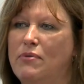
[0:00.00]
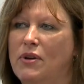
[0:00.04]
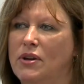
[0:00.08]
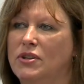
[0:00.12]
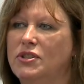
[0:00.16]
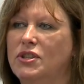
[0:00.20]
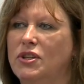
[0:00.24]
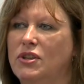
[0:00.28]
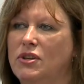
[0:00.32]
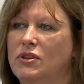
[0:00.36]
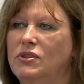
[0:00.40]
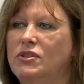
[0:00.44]

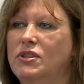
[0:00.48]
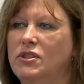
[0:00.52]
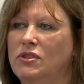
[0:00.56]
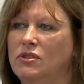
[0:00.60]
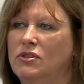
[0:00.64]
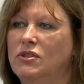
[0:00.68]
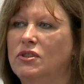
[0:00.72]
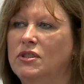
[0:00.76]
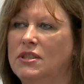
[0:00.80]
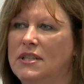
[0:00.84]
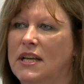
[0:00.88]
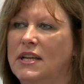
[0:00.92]
prosecuted
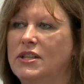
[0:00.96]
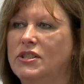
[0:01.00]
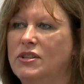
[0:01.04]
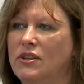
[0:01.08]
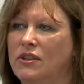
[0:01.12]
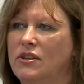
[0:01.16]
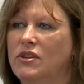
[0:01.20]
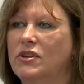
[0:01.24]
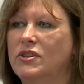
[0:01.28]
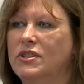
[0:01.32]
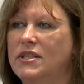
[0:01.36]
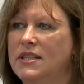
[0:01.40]
under
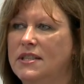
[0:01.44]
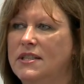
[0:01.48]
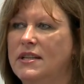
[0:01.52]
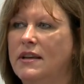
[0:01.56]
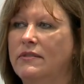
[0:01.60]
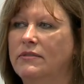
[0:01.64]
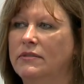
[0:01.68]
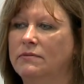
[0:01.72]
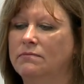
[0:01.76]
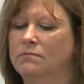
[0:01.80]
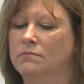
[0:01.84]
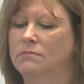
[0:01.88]
Section
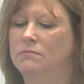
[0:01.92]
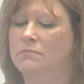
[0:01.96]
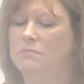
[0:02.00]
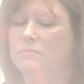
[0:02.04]
37.